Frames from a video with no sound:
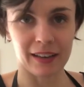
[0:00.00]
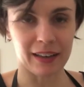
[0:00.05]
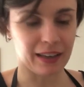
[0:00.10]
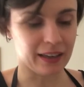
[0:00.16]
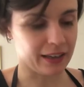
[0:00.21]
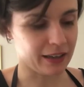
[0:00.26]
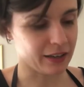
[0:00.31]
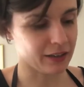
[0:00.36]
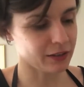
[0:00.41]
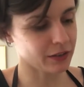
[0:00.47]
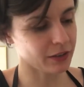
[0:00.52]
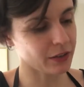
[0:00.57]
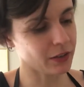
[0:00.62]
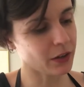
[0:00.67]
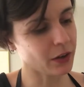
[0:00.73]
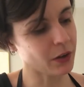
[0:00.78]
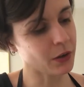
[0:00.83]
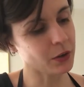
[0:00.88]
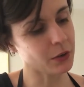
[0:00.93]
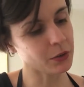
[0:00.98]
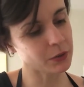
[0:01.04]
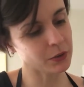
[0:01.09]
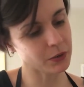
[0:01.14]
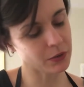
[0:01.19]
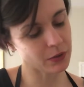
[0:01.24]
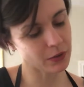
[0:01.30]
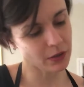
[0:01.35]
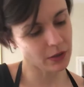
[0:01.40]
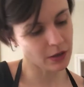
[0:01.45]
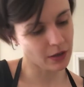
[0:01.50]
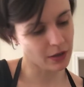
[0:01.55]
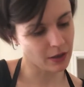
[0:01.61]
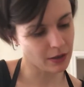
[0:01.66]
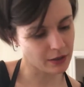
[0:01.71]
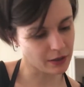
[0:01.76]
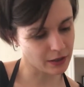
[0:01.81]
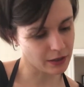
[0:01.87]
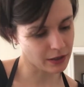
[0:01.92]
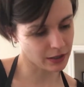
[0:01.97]
In goes
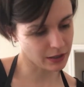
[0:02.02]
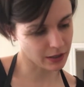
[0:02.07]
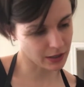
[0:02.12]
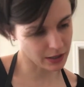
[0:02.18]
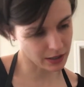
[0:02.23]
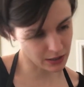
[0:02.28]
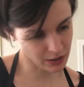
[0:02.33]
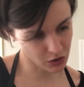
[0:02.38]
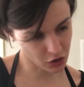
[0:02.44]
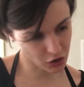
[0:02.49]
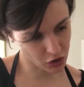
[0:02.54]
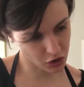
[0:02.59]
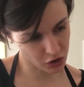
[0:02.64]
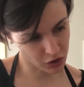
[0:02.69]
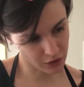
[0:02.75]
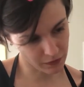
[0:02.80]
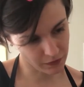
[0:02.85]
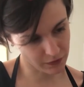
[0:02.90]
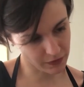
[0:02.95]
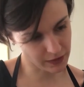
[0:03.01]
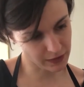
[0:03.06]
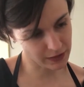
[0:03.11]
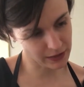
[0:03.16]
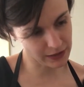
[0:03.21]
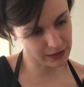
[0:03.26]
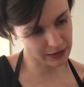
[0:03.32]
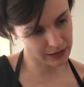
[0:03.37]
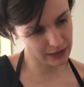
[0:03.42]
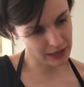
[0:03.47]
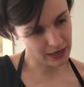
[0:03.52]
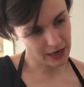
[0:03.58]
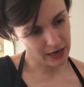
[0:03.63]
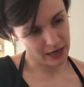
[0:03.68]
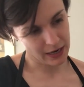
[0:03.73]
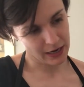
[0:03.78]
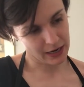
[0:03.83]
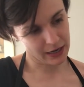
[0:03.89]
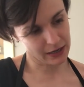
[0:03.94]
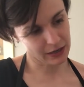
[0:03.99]
the quiche filling
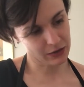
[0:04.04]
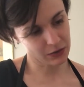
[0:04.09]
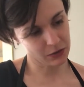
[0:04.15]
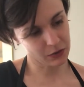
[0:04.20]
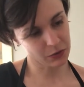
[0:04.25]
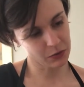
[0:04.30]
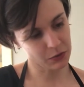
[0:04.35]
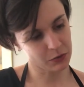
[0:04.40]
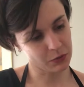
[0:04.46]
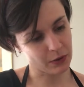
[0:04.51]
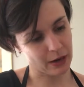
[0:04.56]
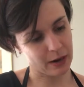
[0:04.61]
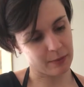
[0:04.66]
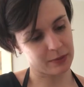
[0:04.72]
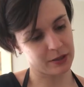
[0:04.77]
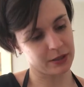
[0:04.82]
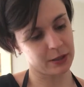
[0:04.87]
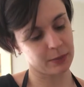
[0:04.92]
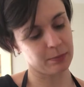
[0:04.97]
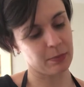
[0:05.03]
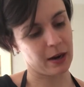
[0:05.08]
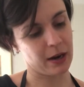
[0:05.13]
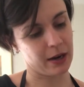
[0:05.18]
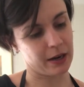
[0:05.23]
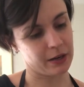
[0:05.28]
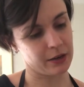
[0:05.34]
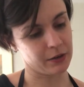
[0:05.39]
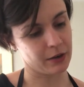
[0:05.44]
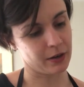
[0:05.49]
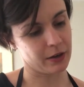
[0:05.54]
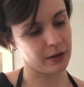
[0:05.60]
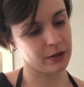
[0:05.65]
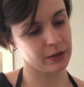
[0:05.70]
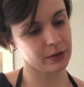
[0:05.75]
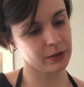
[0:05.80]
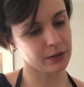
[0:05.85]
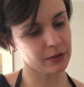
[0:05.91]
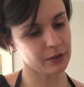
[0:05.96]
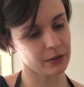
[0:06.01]
into Grandma's pie
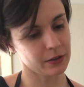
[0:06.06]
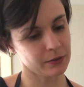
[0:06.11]
crust.